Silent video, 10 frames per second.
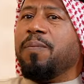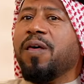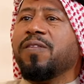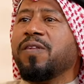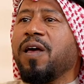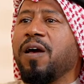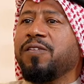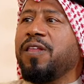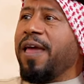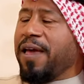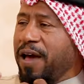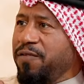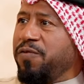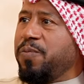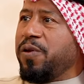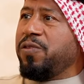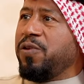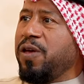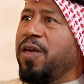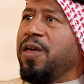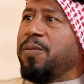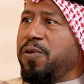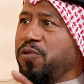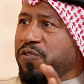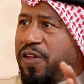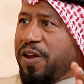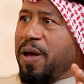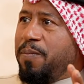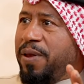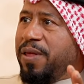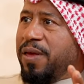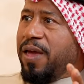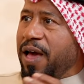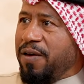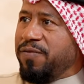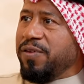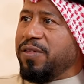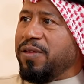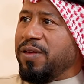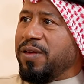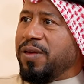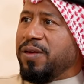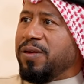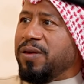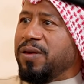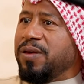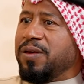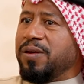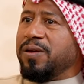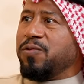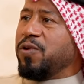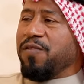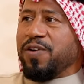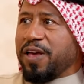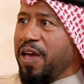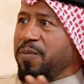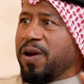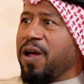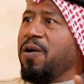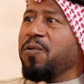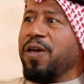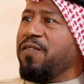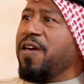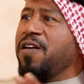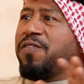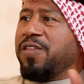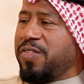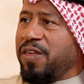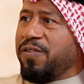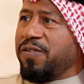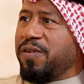Plus, actually, I have producer company, I have it. We have a camera, we have everything.